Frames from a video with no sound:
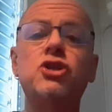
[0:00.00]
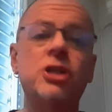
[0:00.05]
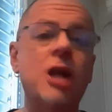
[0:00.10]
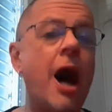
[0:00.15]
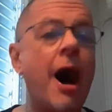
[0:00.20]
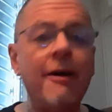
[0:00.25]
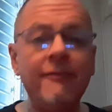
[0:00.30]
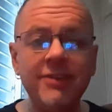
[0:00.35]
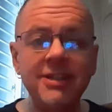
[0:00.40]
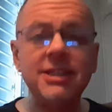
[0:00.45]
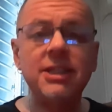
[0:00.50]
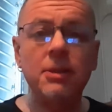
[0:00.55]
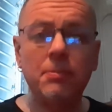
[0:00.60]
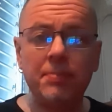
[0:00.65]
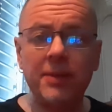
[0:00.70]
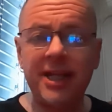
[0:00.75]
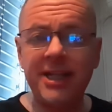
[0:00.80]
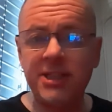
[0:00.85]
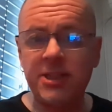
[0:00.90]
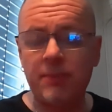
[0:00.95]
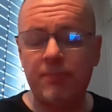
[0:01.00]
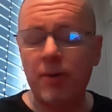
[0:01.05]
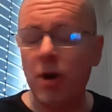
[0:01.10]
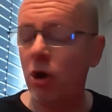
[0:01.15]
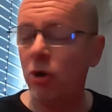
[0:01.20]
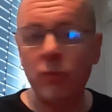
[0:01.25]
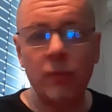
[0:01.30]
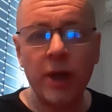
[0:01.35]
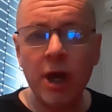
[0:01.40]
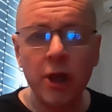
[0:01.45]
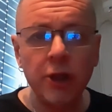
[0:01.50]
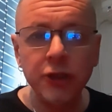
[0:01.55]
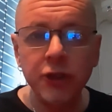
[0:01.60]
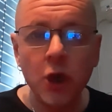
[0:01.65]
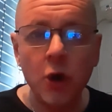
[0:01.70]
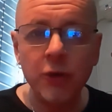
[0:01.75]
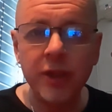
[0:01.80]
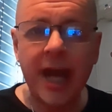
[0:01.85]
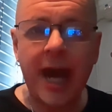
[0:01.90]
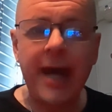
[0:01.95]
obviously plays a part. We all
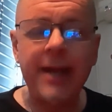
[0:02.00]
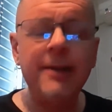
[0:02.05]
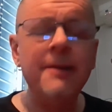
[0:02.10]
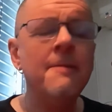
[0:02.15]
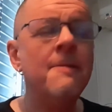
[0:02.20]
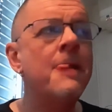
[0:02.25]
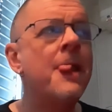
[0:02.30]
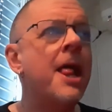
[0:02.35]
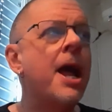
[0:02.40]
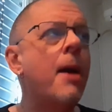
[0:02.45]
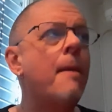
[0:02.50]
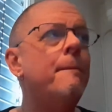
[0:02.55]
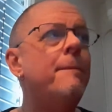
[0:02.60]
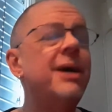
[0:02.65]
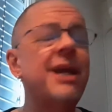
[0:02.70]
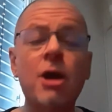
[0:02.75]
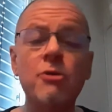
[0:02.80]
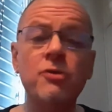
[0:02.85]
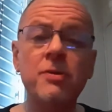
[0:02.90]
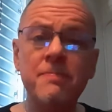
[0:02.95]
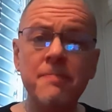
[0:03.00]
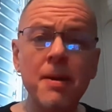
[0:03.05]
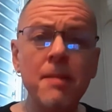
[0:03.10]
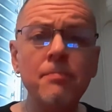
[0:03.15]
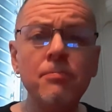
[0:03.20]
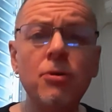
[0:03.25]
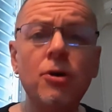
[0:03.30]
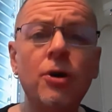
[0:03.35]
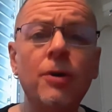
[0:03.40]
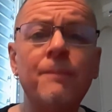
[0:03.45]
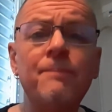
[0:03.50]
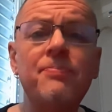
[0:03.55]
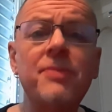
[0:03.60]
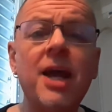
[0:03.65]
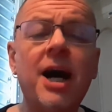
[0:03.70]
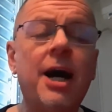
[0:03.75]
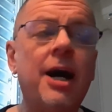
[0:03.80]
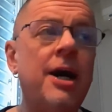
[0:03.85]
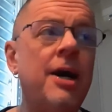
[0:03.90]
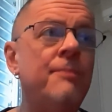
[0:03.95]
know that. But I remember
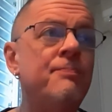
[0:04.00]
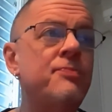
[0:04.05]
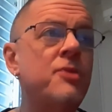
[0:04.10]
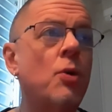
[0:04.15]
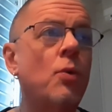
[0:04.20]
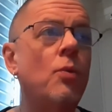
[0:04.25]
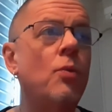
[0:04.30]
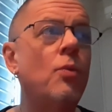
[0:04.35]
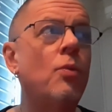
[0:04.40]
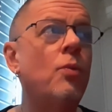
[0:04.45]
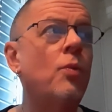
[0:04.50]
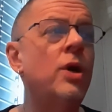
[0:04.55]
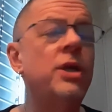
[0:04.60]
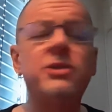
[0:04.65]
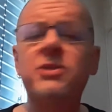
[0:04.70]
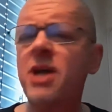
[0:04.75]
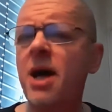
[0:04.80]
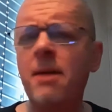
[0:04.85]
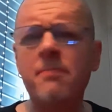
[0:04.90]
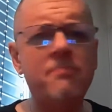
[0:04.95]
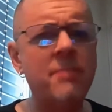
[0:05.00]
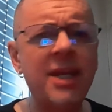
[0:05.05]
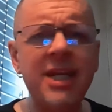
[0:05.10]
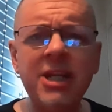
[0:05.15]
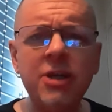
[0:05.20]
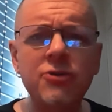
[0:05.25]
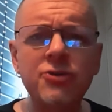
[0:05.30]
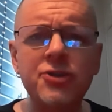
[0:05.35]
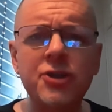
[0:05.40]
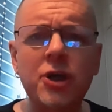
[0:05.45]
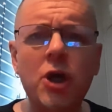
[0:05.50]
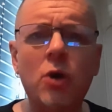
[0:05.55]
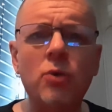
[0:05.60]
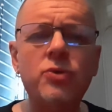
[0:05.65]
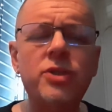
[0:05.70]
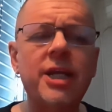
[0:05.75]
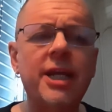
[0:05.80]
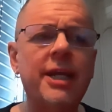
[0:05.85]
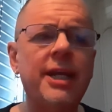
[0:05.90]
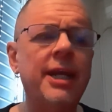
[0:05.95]
one time many years ago
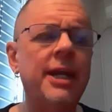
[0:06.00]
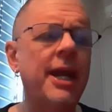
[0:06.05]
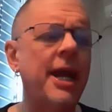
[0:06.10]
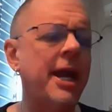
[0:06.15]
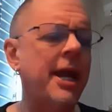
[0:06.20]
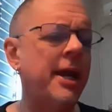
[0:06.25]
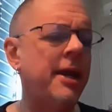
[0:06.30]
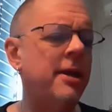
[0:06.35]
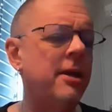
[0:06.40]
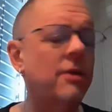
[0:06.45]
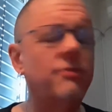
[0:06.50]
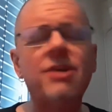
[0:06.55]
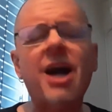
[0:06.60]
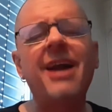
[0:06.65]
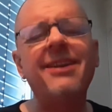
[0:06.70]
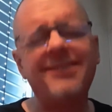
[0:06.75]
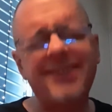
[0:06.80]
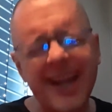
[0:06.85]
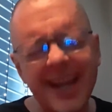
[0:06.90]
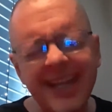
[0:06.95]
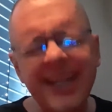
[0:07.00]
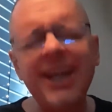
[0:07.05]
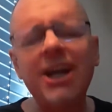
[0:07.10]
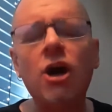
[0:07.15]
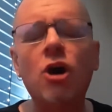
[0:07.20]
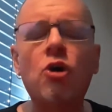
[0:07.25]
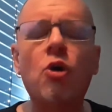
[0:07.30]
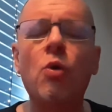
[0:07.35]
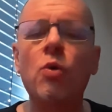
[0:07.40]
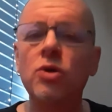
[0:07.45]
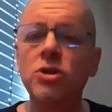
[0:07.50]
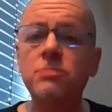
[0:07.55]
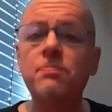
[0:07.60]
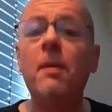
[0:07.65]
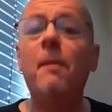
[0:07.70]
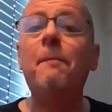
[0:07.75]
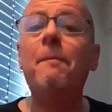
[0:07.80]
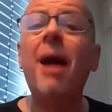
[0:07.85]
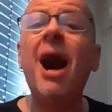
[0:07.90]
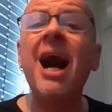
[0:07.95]
not taking a course,
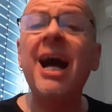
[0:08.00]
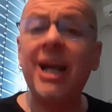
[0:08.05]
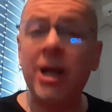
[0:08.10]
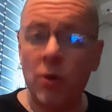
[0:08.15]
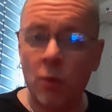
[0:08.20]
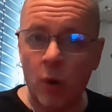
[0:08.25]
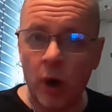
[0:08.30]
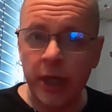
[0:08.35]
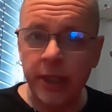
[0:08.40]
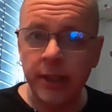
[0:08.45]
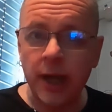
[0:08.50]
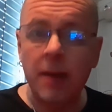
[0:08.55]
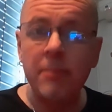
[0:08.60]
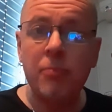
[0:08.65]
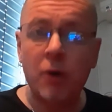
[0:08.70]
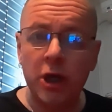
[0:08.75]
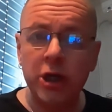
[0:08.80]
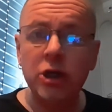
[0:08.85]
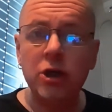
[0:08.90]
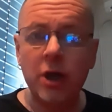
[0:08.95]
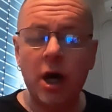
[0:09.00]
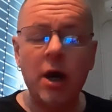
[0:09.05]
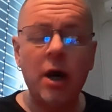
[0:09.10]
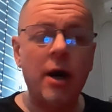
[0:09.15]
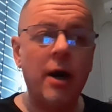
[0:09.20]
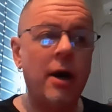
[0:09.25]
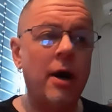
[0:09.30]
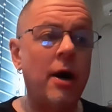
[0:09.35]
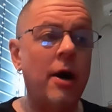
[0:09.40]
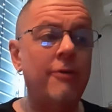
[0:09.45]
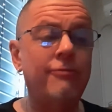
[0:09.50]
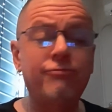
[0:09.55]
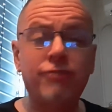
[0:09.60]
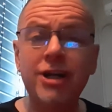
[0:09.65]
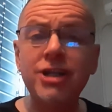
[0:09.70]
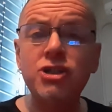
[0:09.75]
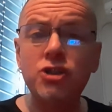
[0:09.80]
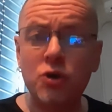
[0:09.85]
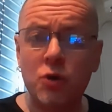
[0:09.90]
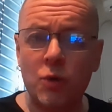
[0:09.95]
but buying one. I bought a
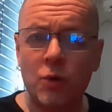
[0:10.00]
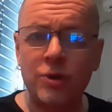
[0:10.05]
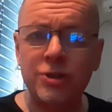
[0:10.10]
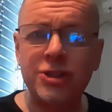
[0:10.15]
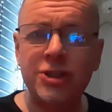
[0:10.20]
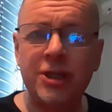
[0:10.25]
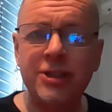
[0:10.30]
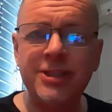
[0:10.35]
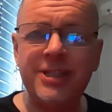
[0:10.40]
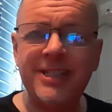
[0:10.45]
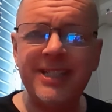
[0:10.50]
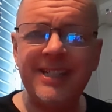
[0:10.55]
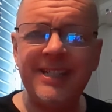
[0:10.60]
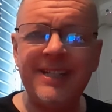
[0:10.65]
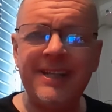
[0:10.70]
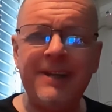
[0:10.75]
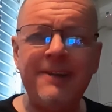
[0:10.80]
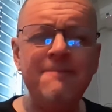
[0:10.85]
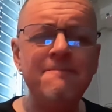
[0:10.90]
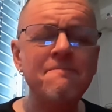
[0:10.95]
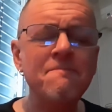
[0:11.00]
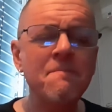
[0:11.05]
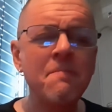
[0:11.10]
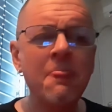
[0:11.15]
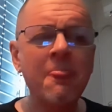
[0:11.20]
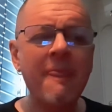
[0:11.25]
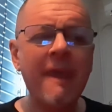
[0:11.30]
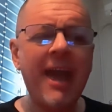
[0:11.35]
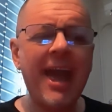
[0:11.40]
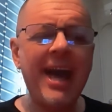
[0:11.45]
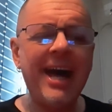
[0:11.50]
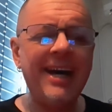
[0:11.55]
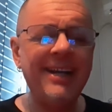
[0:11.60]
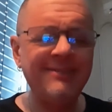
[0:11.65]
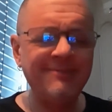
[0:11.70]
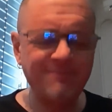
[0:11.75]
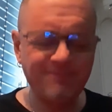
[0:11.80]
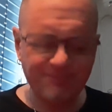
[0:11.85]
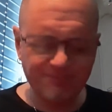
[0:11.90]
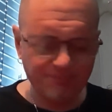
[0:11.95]
French course on CD, and